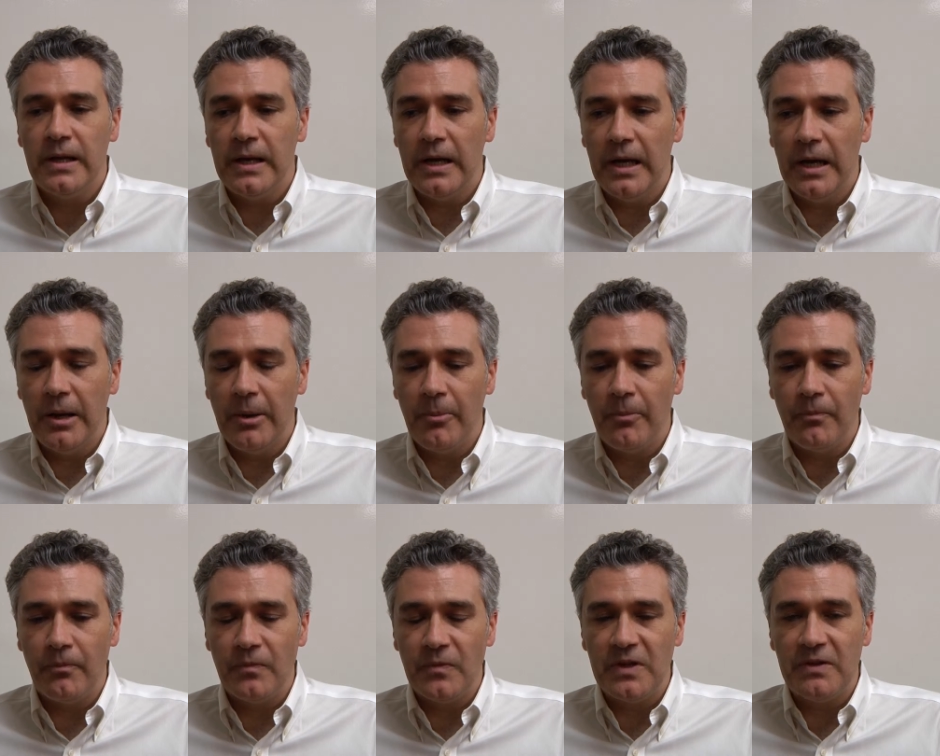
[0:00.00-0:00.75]

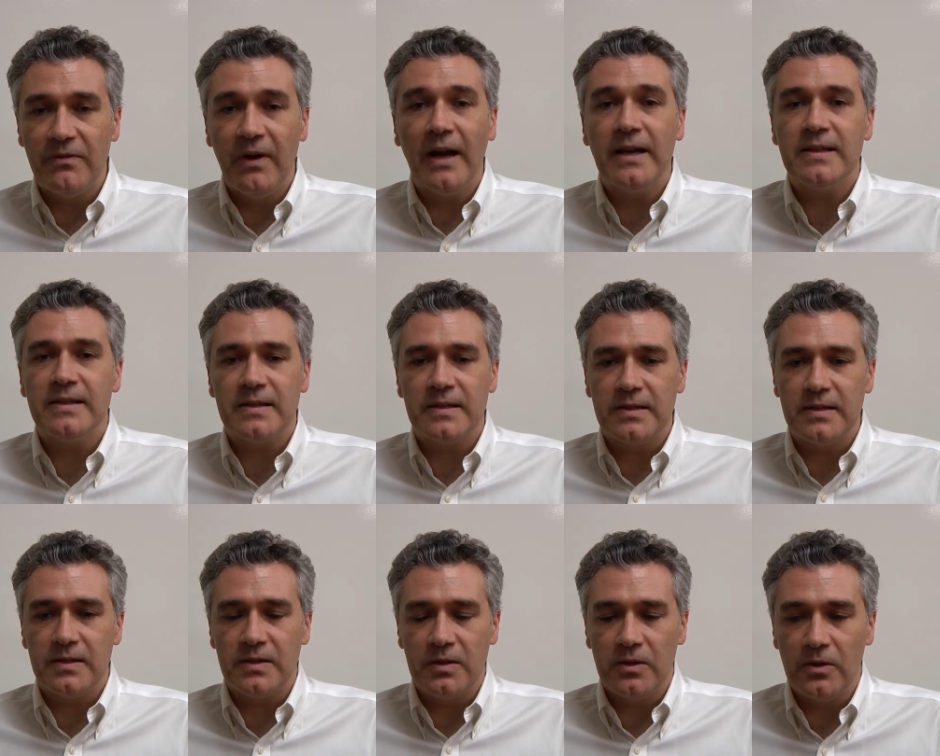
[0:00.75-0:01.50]
um,
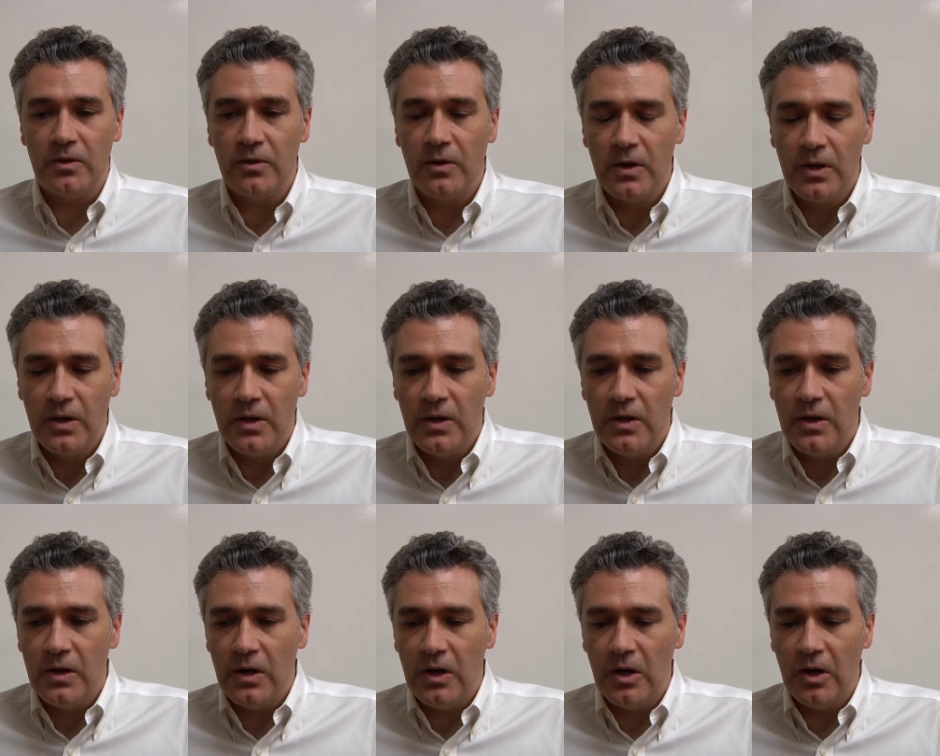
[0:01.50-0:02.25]
devices or
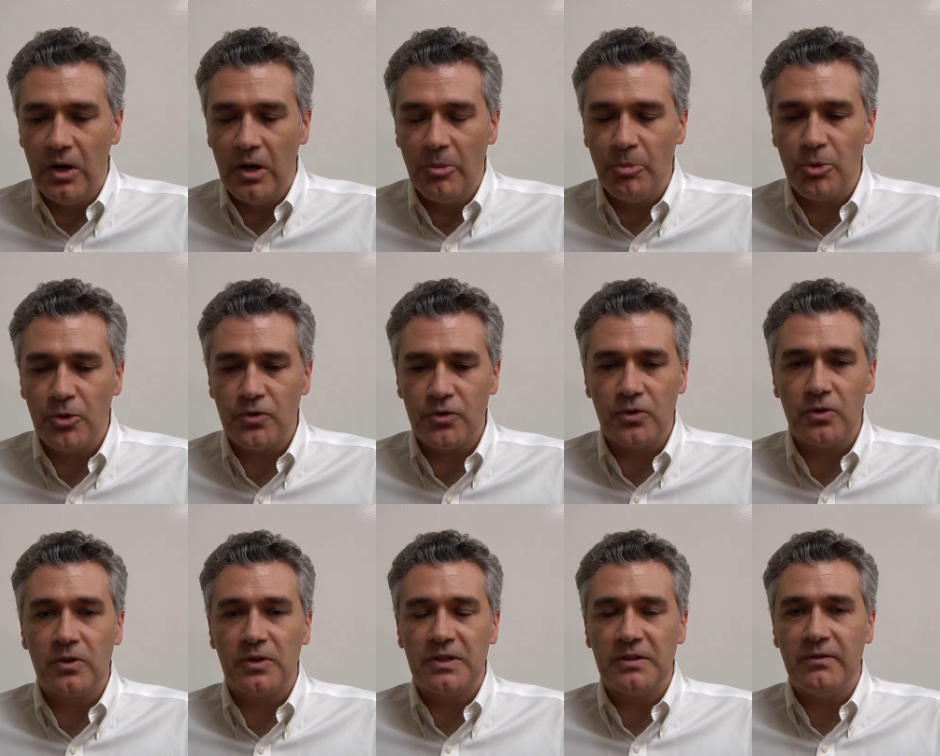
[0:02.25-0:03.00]
or
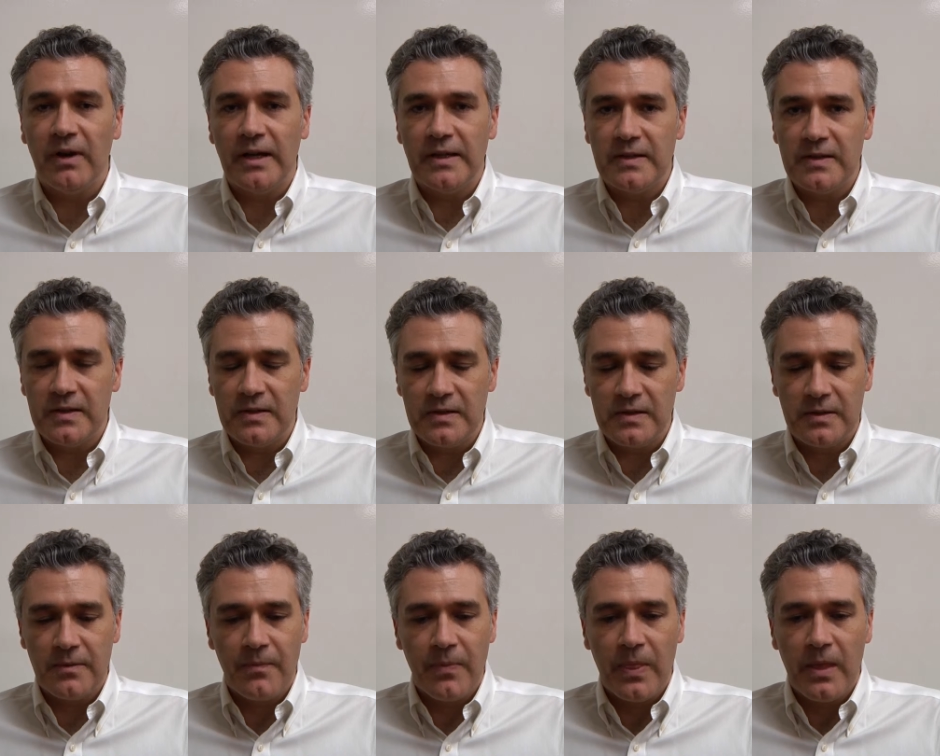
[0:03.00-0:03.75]
personal
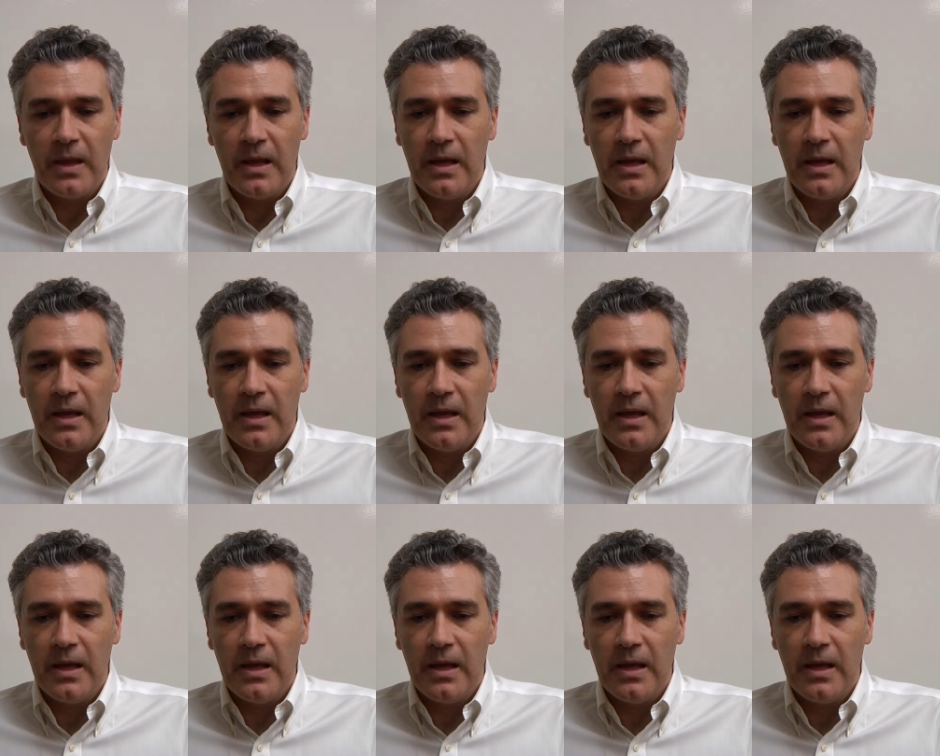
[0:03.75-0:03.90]
devices